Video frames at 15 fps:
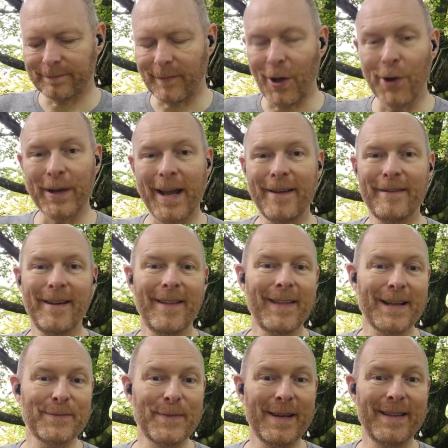Okay,
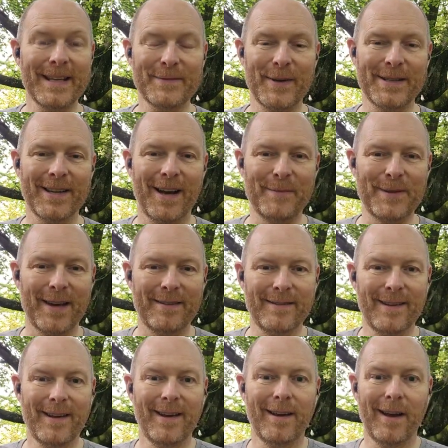that's me, that's my time done.
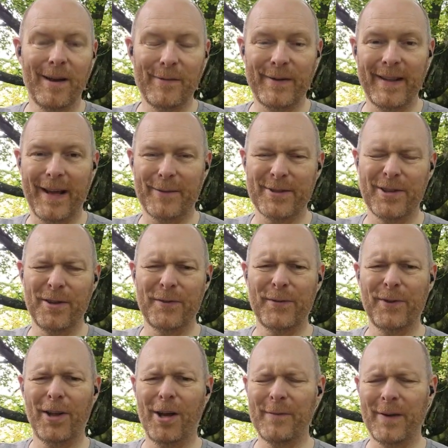Hopefully that was
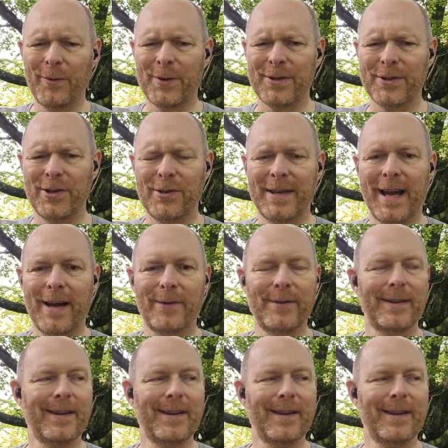useful, hopefully it wasn't too down.